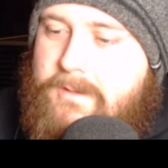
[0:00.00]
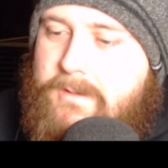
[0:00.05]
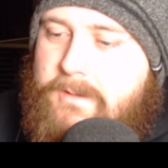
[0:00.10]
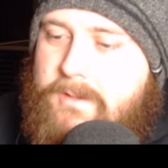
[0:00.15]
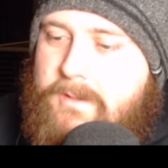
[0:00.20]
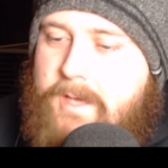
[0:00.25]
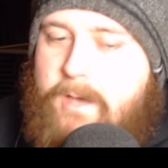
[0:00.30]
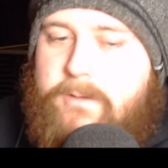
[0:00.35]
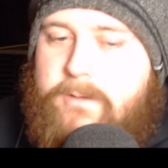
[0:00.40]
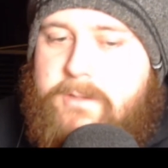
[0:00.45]

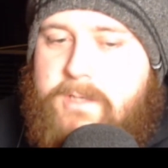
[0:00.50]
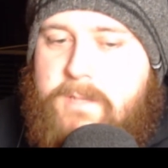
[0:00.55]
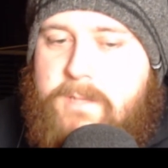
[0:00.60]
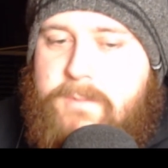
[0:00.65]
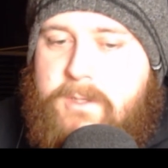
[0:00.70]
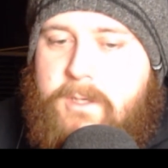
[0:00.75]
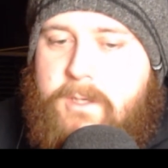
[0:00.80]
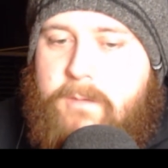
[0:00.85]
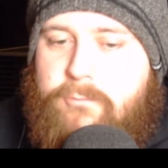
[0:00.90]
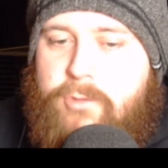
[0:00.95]
How can they
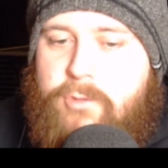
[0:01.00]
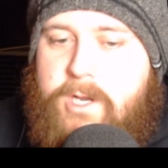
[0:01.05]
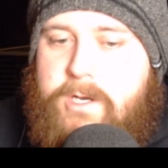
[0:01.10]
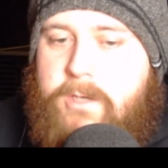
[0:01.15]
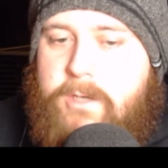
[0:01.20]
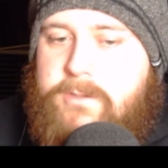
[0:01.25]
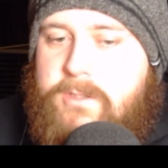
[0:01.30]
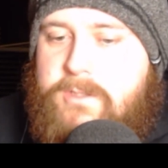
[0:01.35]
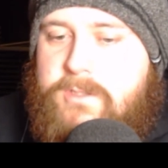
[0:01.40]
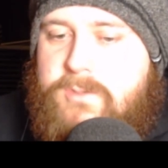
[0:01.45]
become red
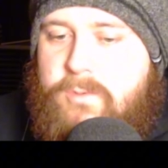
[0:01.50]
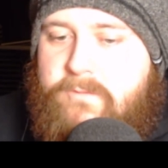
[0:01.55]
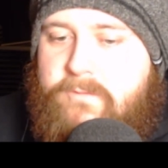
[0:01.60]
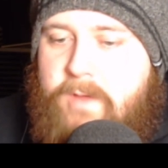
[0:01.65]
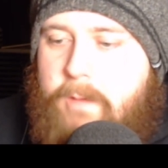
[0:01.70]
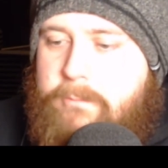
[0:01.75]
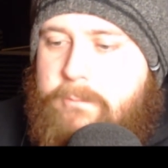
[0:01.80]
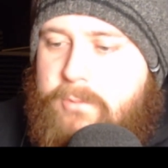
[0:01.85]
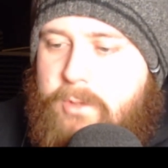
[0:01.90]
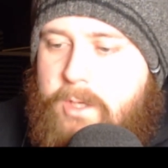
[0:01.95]
onions
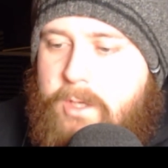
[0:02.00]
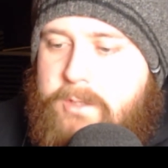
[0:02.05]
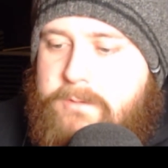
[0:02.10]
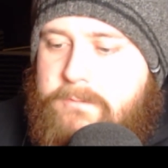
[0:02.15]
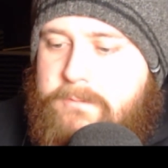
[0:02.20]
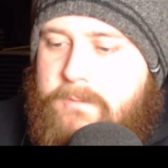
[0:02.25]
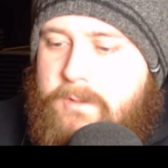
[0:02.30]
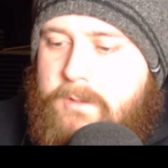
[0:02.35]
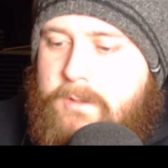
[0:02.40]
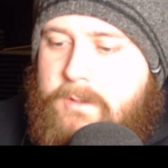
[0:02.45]
without blood?
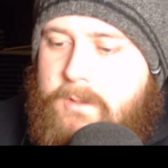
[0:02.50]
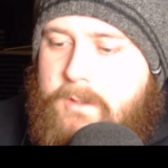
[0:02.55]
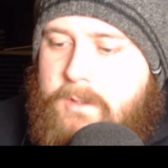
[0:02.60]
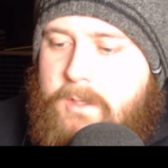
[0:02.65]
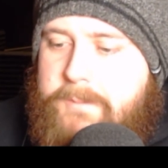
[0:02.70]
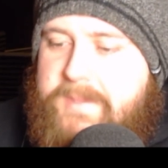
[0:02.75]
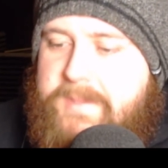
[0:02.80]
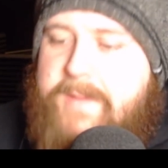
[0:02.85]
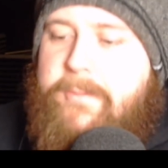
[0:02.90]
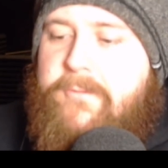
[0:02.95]

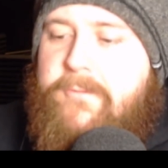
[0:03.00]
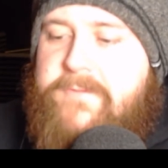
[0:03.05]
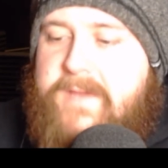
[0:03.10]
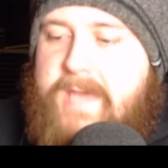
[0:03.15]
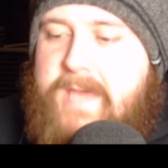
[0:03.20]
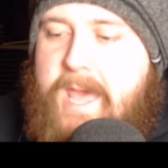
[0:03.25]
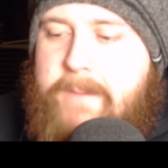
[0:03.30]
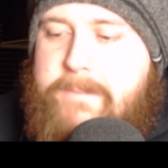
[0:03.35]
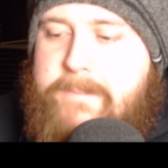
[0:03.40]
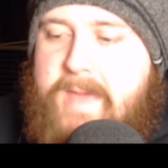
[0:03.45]
People
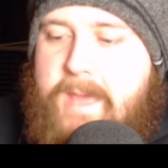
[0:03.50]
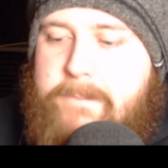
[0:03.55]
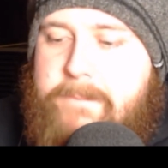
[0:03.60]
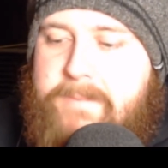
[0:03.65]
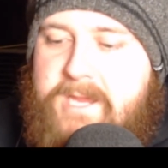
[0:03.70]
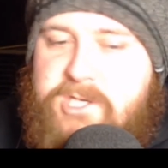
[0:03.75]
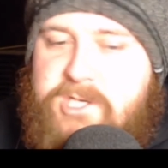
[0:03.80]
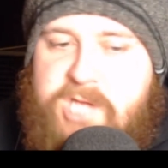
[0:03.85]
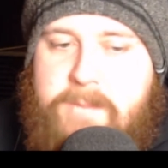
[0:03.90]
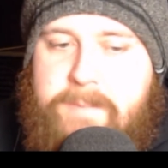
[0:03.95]
forget, man.
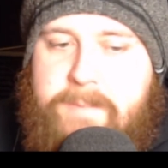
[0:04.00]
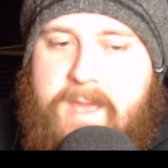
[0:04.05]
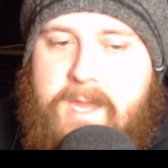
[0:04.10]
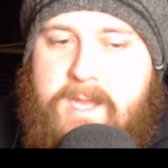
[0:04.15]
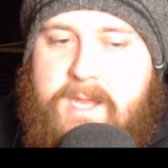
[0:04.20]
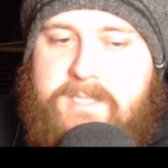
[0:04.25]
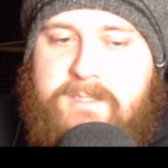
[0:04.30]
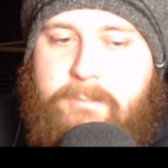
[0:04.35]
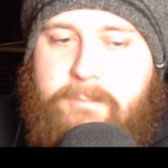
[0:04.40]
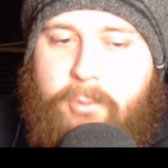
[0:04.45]
BJ Penn
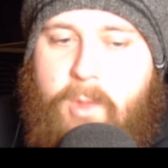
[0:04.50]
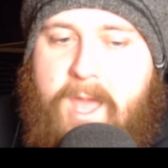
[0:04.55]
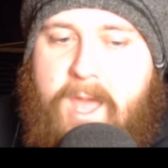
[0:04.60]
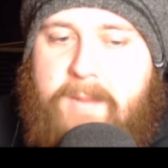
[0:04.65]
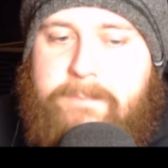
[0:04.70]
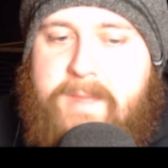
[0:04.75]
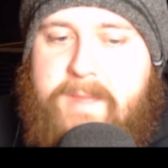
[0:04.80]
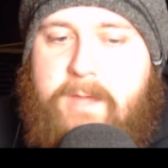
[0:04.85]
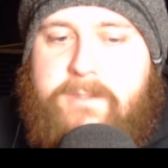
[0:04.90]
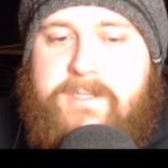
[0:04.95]
has a
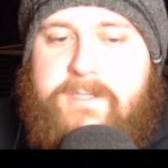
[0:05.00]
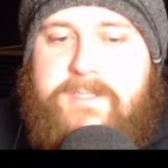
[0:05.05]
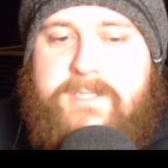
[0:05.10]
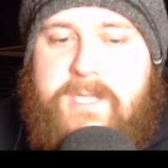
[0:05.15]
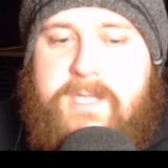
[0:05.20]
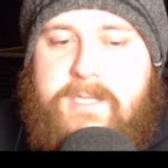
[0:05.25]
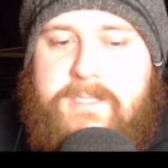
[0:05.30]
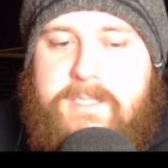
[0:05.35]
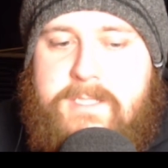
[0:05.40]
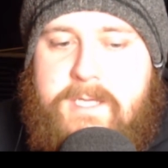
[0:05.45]
black belt in
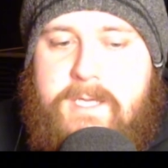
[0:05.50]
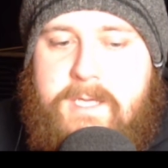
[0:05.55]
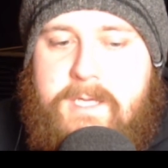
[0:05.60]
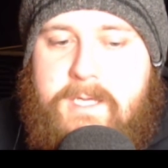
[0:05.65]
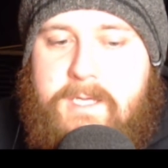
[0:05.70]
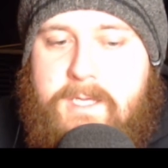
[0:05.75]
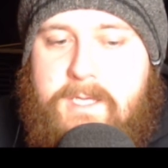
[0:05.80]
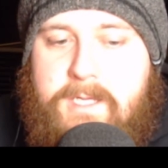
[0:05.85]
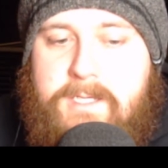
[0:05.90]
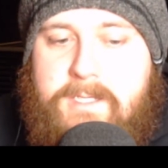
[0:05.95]

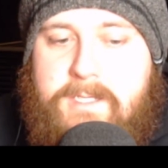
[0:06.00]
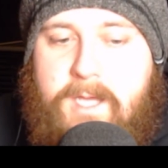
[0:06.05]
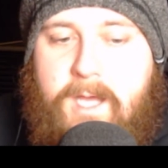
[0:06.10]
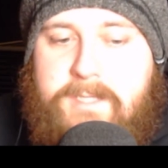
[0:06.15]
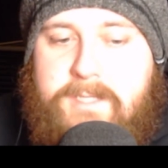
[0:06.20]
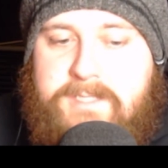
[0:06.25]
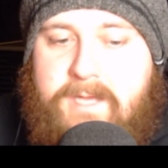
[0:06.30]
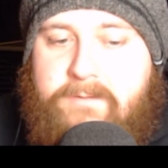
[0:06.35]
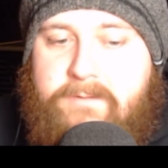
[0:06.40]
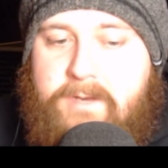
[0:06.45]
CTE. He
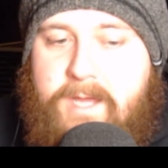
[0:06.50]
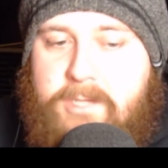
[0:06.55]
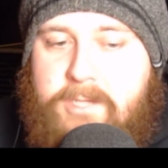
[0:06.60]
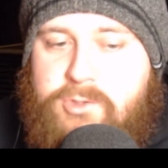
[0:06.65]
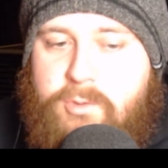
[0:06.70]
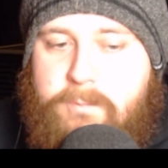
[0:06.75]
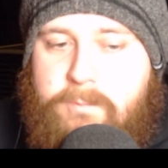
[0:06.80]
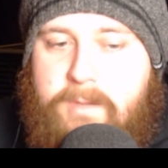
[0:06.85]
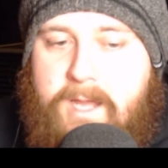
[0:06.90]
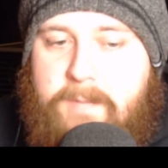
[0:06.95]
does have an
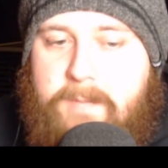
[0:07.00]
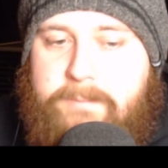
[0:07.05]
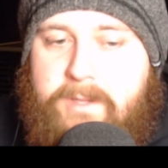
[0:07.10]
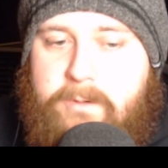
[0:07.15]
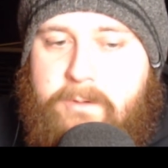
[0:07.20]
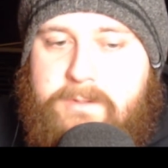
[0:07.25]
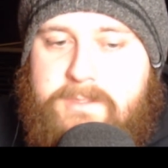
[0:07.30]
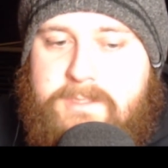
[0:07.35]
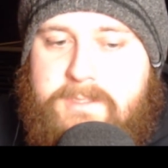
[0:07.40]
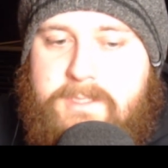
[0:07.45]
actual black
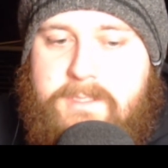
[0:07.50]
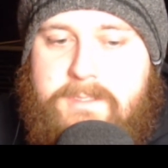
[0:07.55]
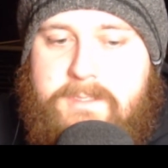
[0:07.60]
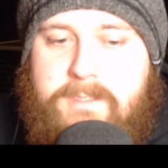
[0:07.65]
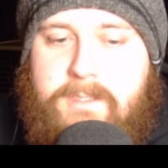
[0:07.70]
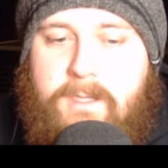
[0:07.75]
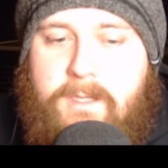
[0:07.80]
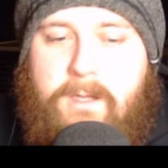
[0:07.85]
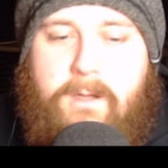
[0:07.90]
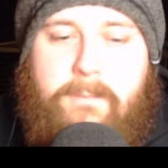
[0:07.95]
belt in
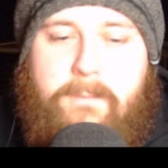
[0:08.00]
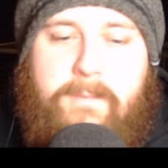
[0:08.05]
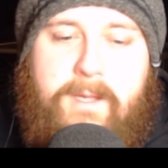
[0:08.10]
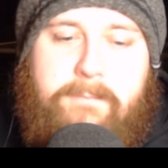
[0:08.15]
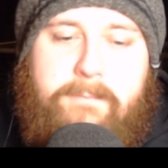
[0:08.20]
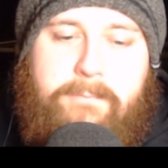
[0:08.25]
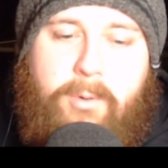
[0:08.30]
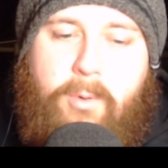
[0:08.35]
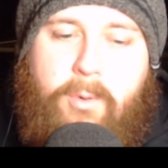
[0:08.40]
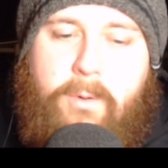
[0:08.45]
CTE. Oh,
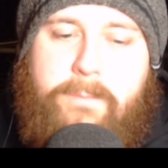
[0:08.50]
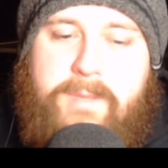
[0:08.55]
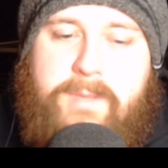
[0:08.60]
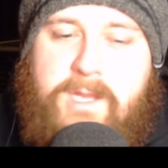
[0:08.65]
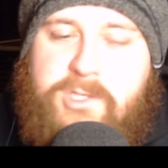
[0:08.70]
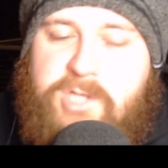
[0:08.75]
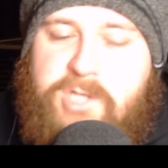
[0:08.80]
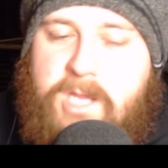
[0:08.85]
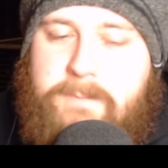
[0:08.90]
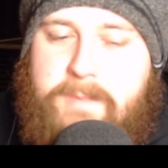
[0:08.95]
man. Poor
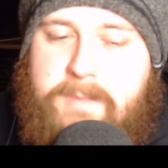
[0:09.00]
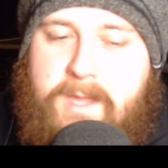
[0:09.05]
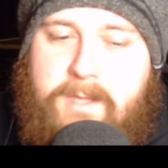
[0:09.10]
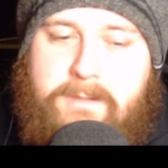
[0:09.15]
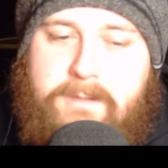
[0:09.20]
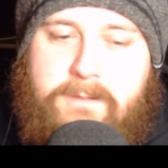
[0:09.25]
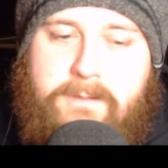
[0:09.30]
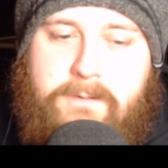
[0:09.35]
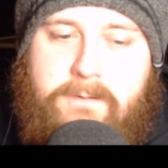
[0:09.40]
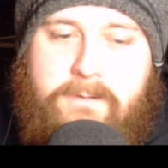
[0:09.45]
BJ
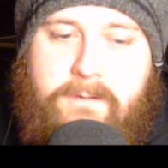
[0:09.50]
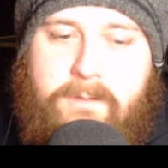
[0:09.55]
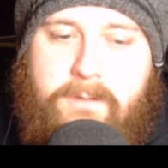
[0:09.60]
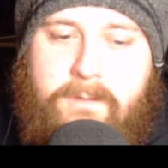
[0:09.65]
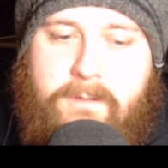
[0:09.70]
Penn, dude.